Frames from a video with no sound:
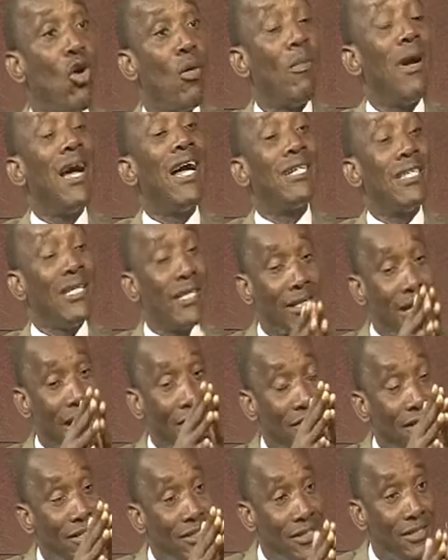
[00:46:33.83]
I think after
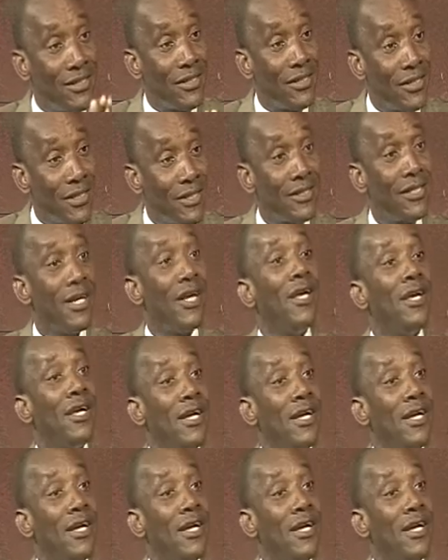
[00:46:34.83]
16 years, a